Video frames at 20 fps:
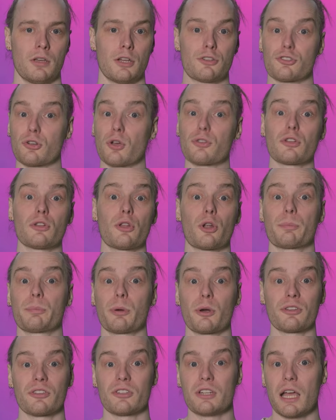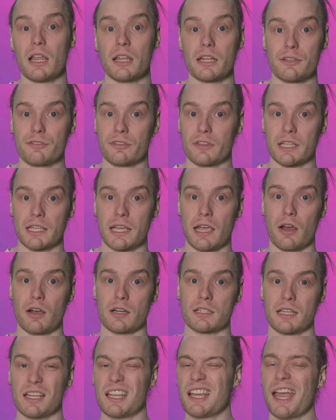It shows a lot of personality for the
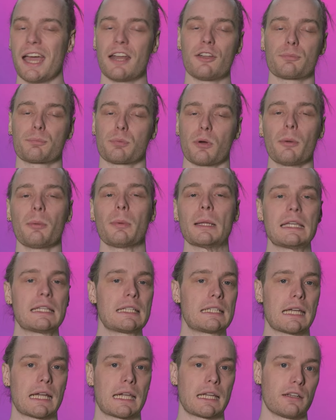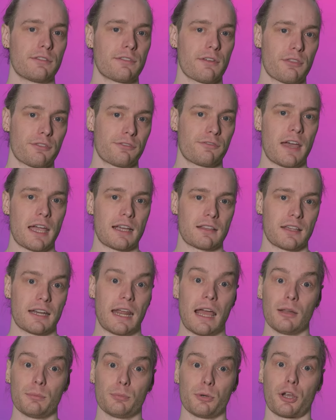character and is probably indicative of the fact that
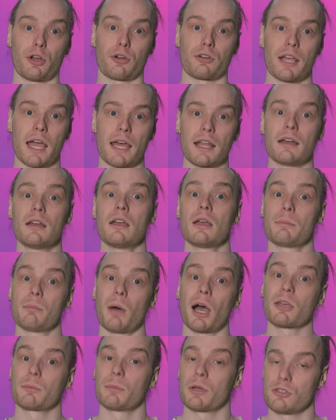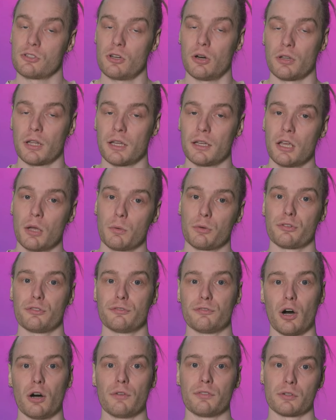Hellboy creator Mike Mignola was
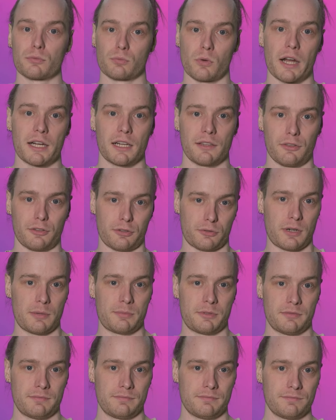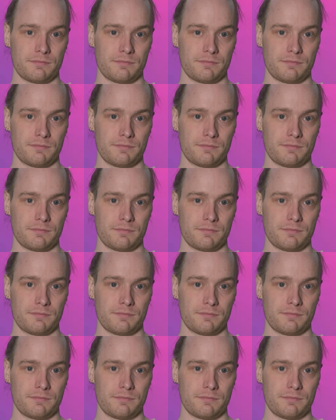involved in writing the script.